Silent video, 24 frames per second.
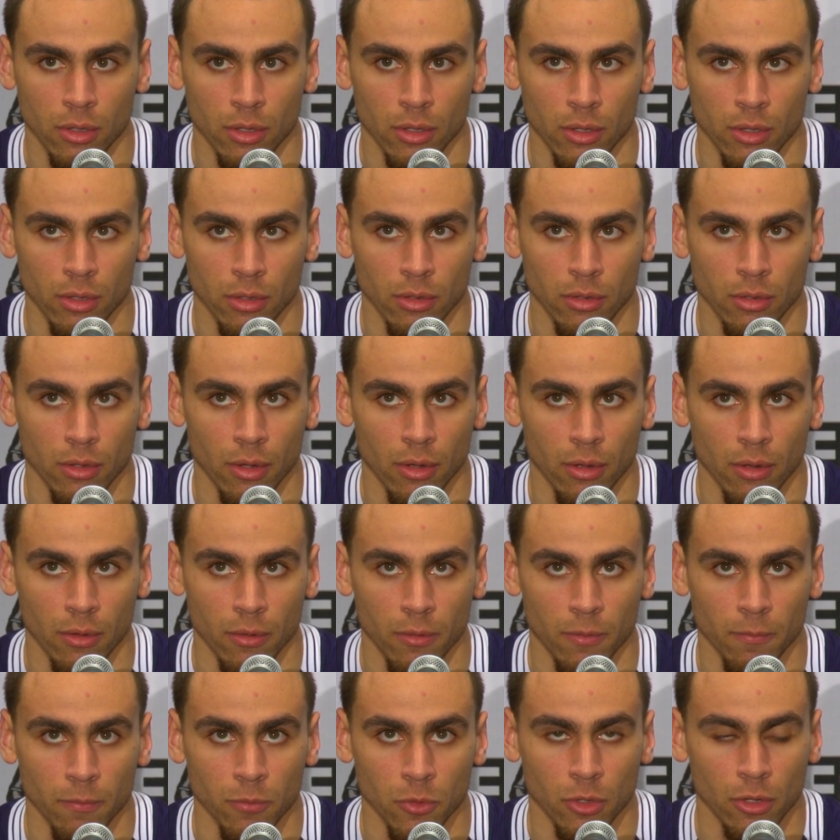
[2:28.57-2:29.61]
And,
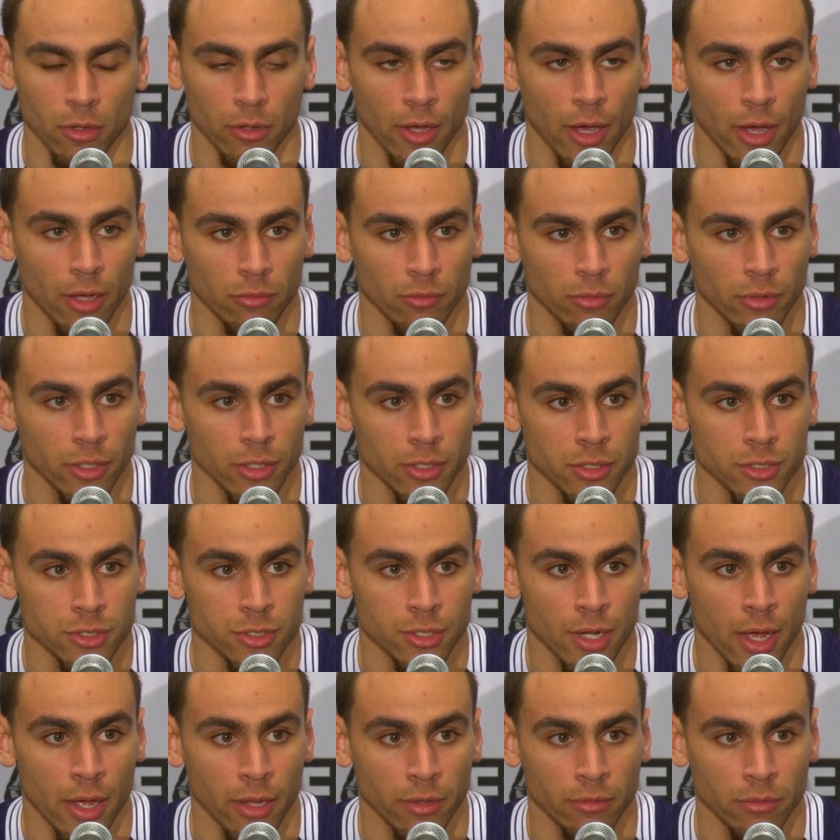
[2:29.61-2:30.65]
you know, guys were hitting
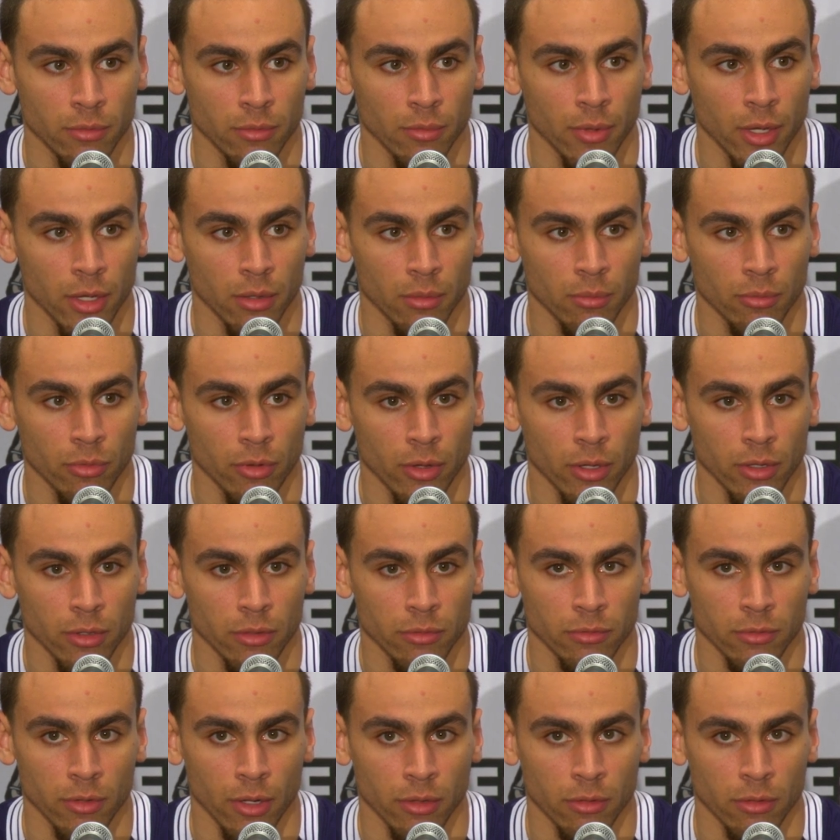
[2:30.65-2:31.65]
shots and making plays.